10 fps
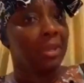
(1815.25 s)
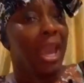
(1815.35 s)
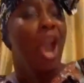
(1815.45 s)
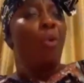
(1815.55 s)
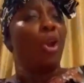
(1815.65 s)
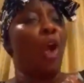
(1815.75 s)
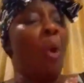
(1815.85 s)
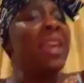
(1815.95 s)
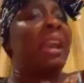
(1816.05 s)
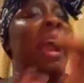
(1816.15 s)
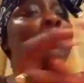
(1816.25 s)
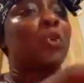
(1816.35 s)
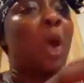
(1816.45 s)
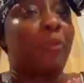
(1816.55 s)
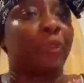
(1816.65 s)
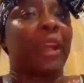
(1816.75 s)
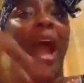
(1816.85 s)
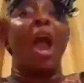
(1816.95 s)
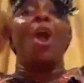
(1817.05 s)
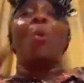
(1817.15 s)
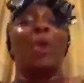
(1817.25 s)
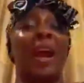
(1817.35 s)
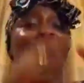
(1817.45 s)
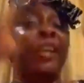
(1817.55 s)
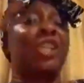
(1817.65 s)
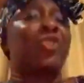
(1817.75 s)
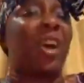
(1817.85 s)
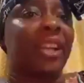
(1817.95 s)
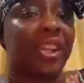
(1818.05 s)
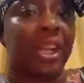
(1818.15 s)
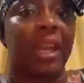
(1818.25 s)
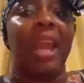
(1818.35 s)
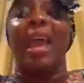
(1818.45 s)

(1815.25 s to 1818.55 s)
We know when you come to Africa, we have this tradition.